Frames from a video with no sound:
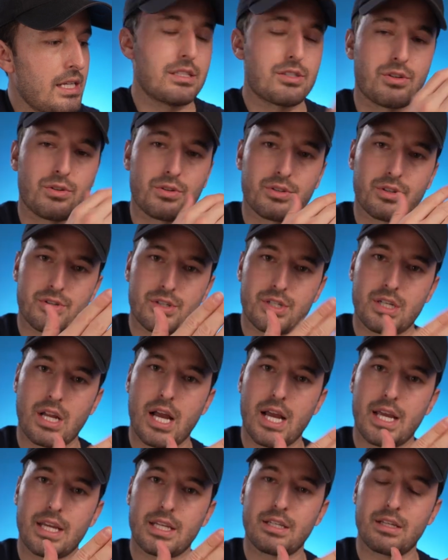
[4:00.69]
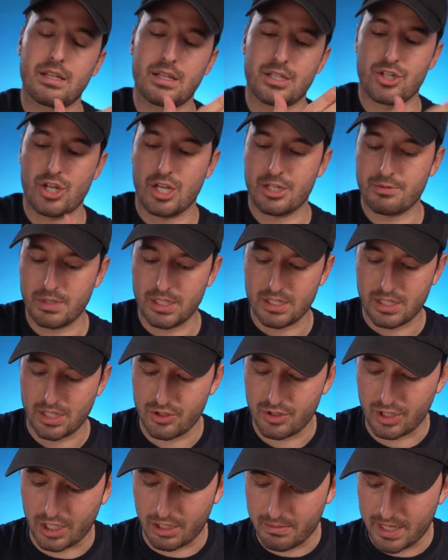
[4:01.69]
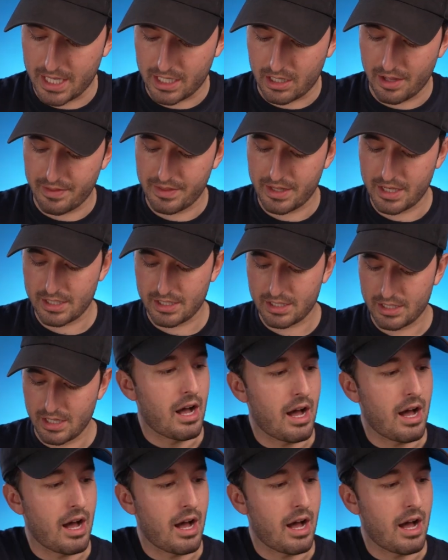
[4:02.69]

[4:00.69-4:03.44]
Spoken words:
So there's 9 adjustments that you can make on this.